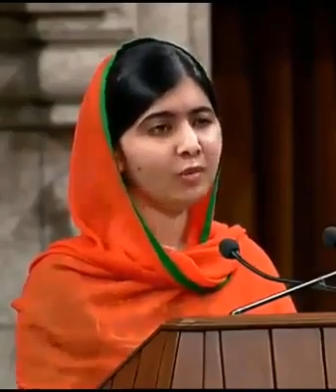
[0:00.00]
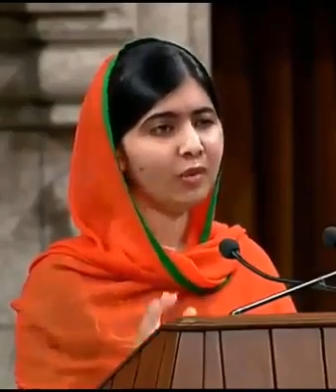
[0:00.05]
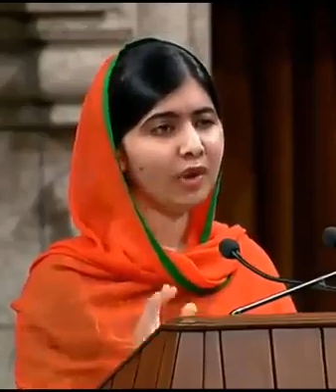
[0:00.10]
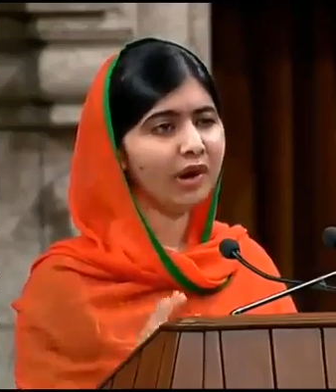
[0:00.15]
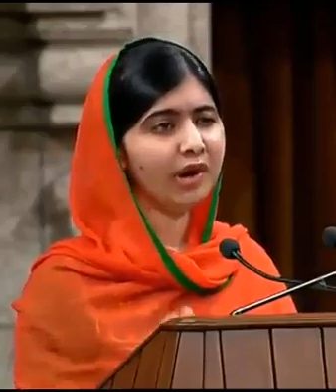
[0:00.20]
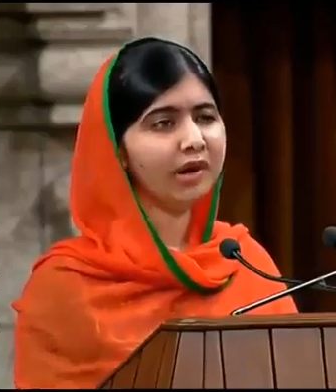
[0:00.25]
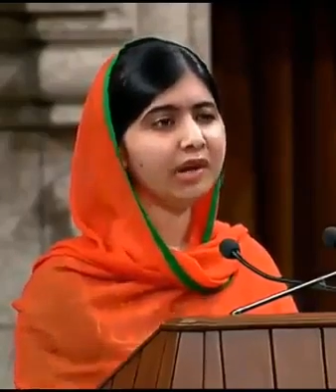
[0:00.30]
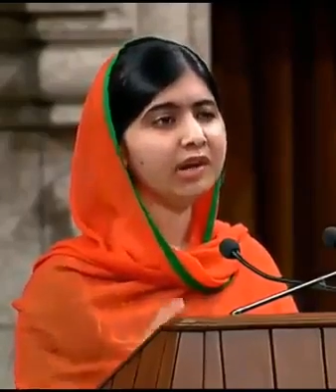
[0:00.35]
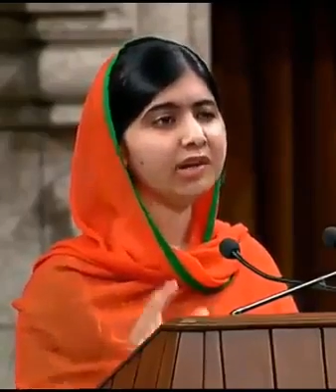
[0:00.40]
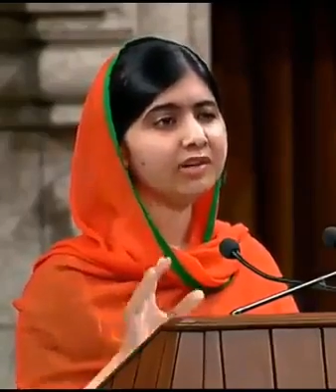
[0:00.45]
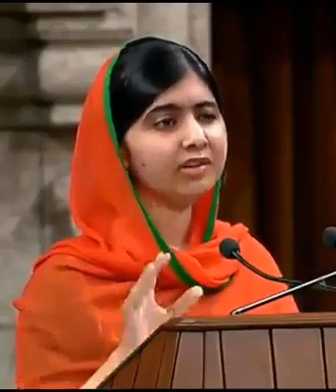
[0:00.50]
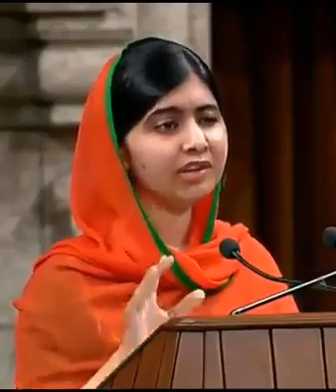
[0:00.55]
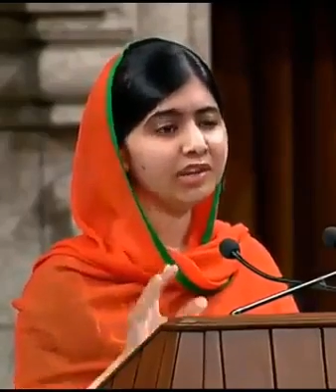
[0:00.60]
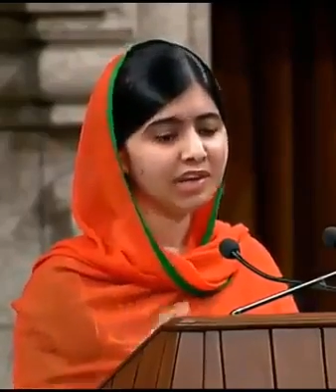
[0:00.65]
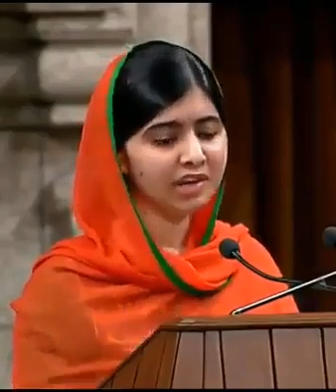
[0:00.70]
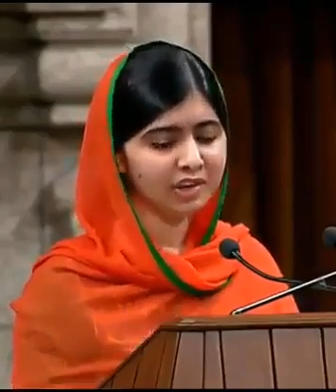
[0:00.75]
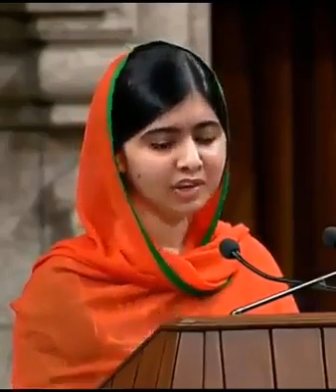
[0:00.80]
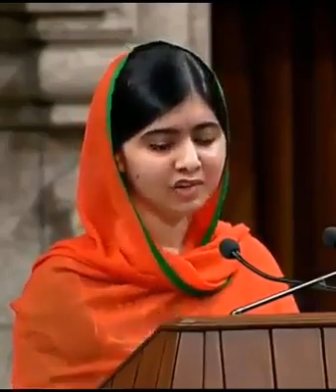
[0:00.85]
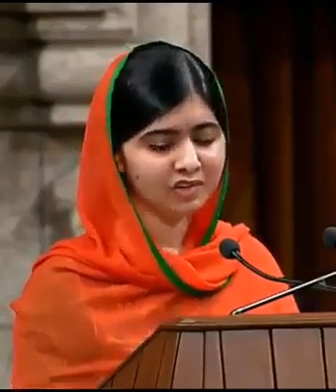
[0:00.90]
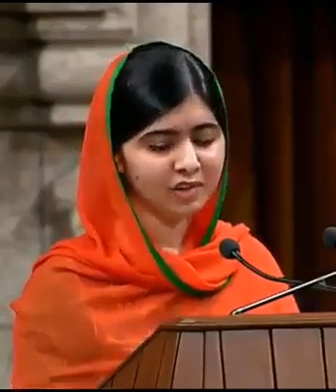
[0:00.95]
world needs
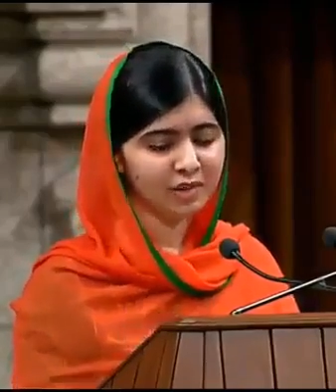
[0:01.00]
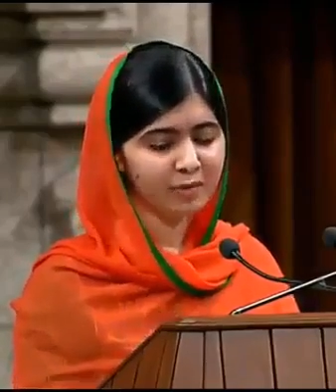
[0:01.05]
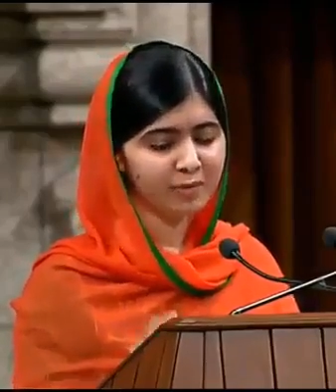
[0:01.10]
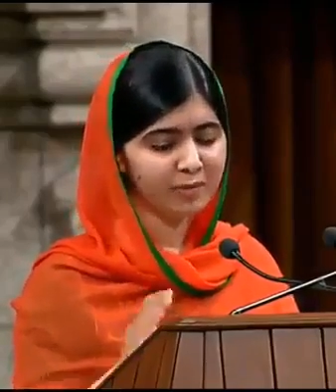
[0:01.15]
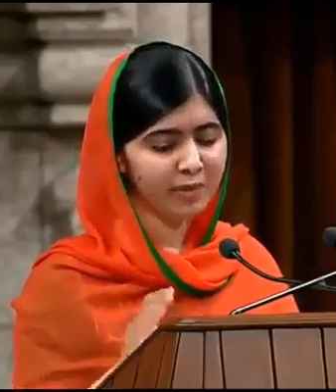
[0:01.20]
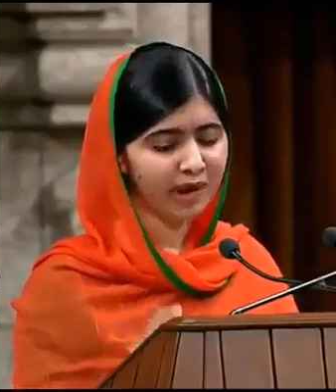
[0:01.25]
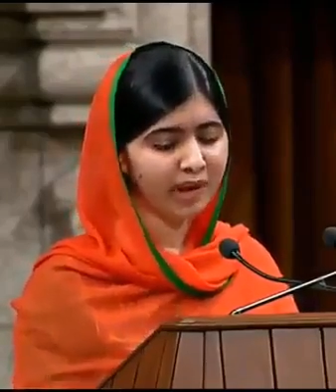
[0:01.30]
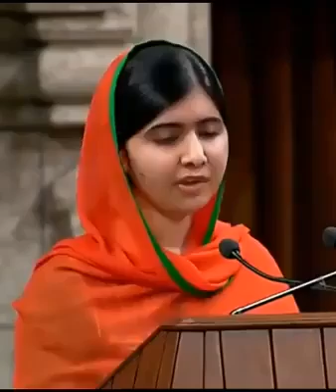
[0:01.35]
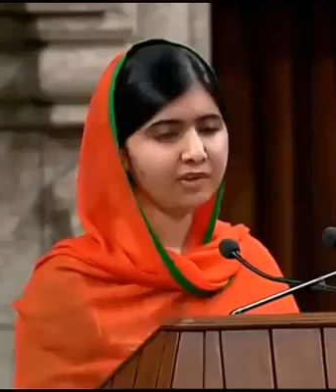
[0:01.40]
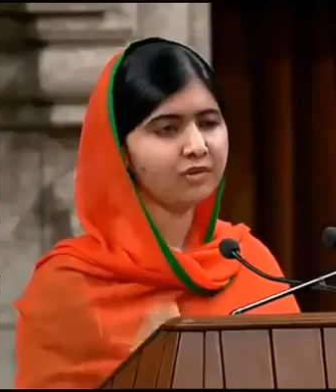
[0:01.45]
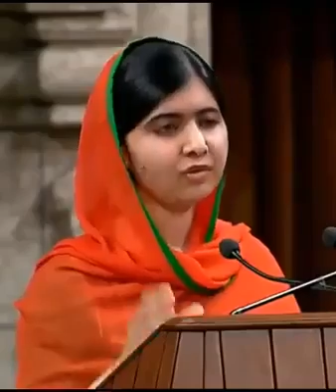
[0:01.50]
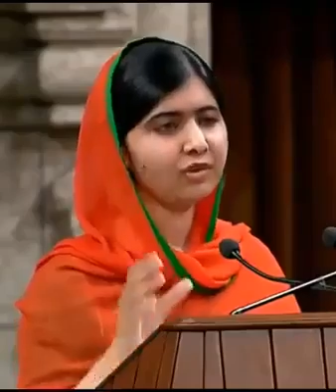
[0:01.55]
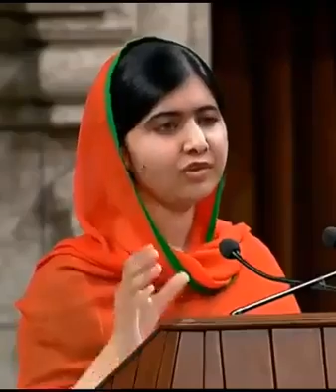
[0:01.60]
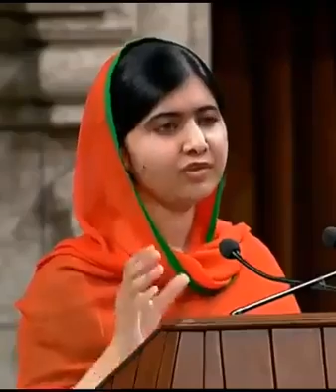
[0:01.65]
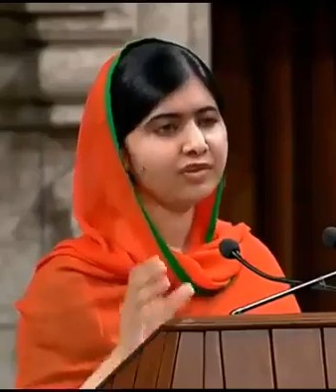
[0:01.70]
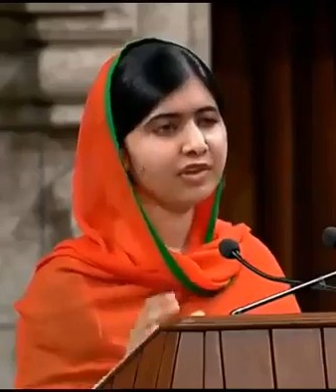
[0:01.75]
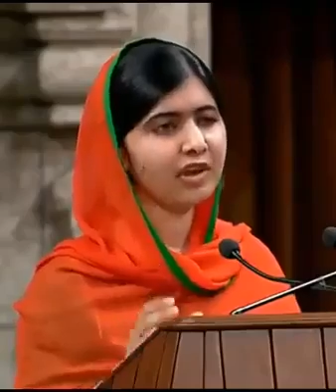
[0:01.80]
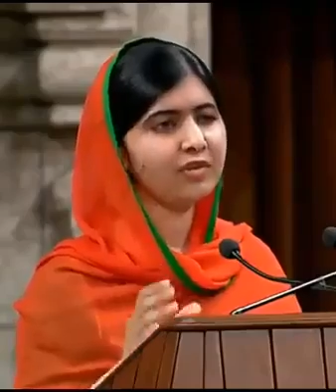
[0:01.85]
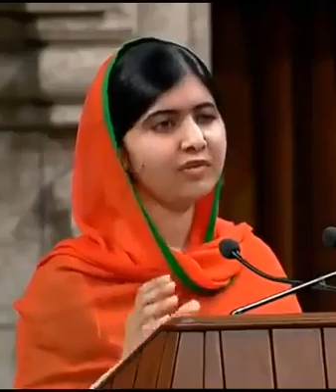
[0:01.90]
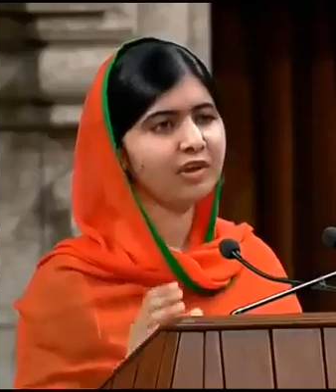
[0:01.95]
leadership based on
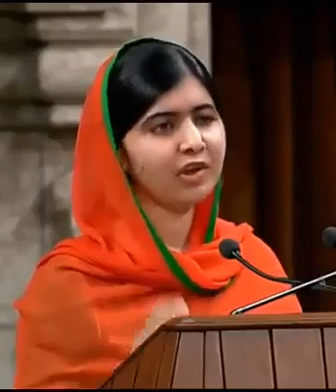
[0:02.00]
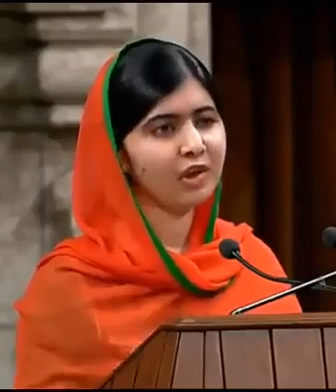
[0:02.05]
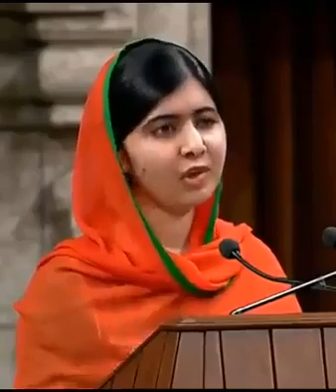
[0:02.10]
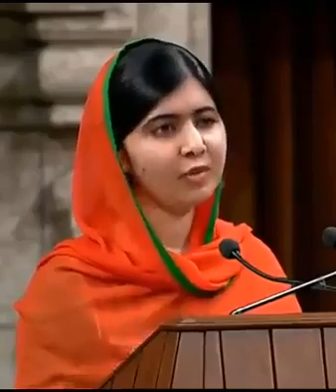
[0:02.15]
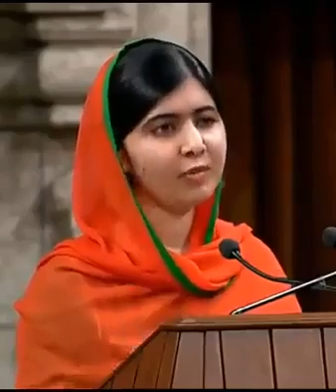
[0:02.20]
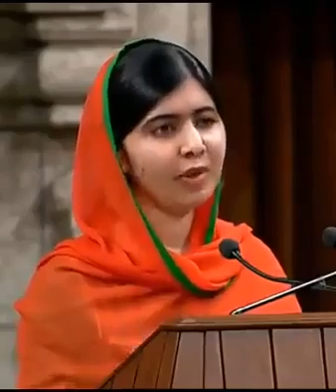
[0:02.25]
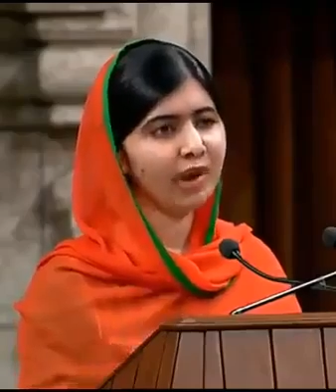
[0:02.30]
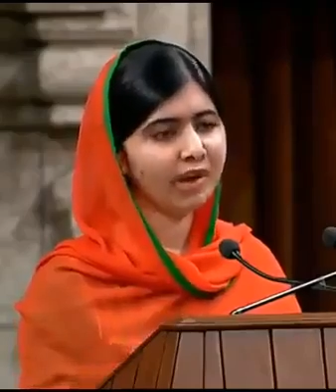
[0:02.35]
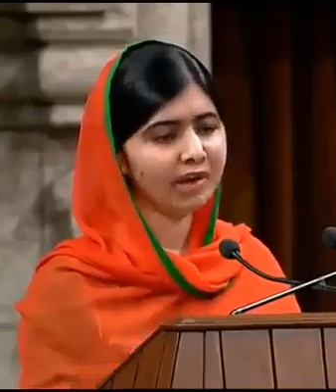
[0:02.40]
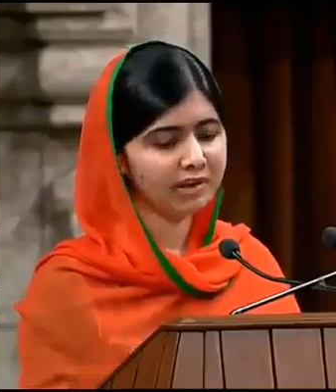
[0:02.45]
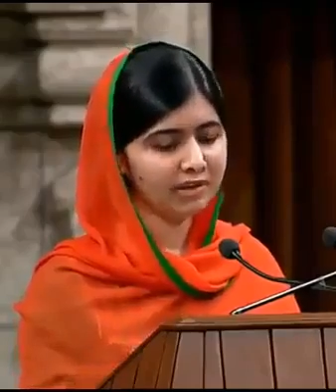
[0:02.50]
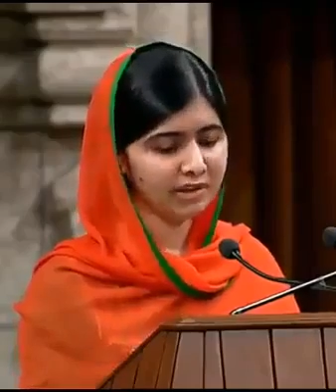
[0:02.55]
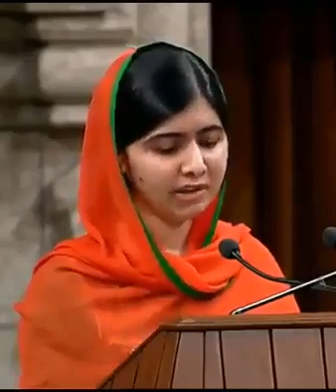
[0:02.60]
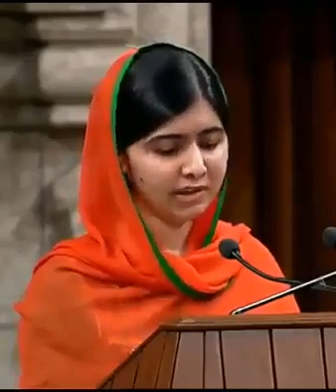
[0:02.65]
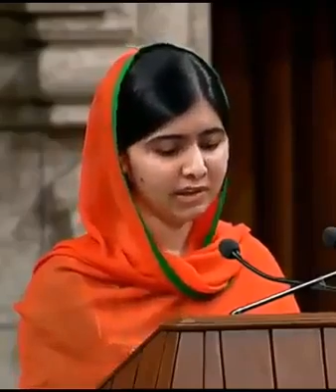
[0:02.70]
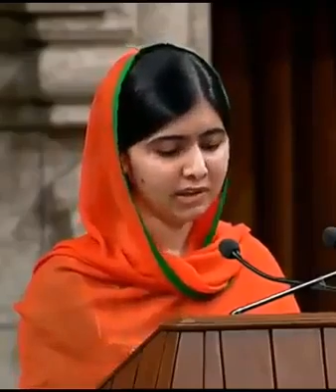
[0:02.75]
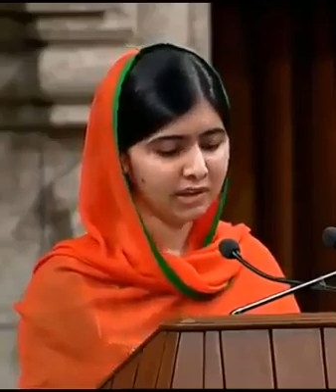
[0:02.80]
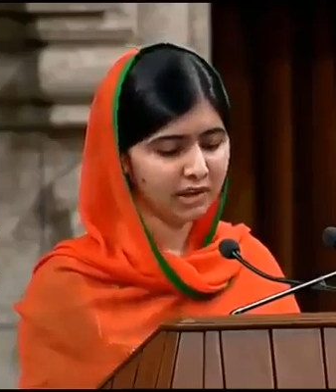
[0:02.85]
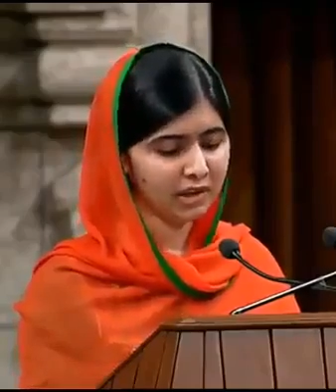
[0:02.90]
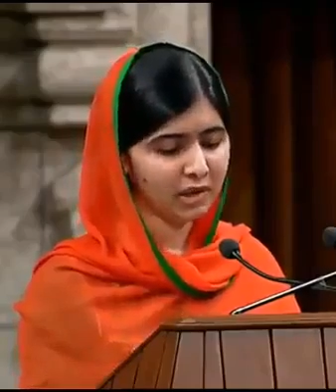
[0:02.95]
serving
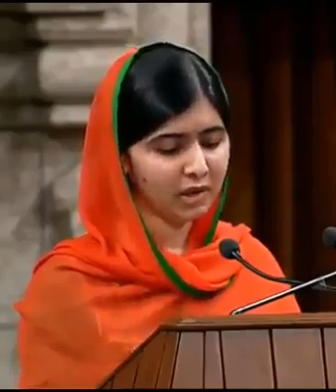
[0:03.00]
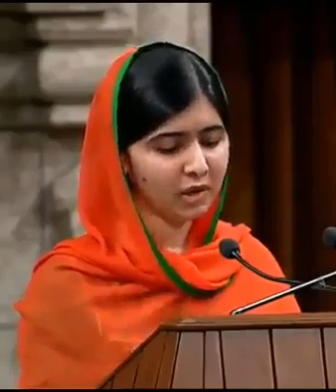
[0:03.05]
humanity,